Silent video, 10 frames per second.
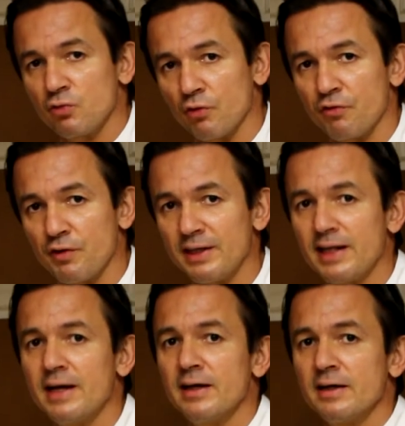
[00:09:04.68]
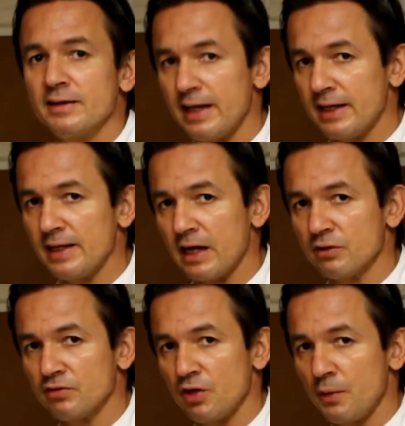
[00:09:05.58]
will fit. Taking that
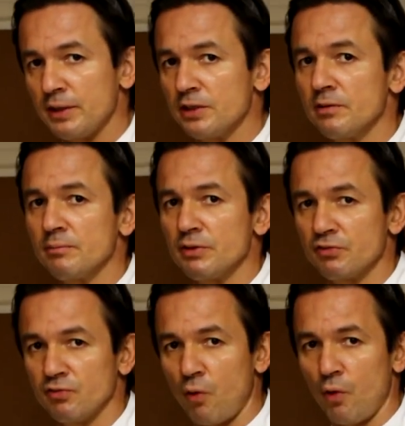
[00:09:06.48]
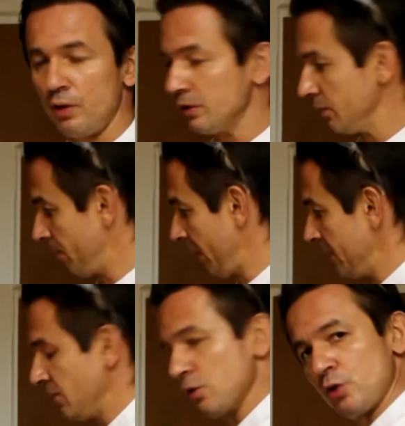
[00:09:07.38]
consideration before you
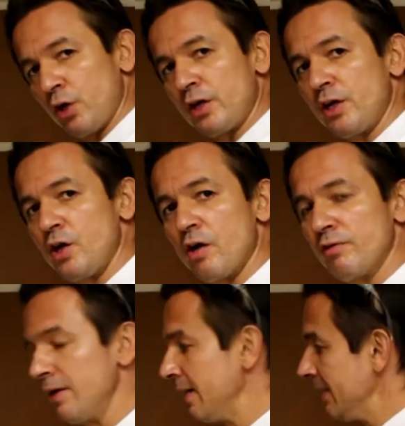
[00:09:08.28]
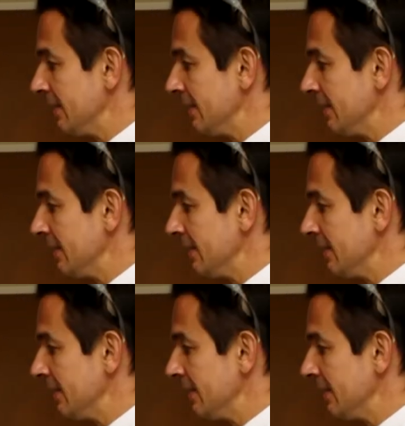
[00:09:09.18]
place your turkey in the oven.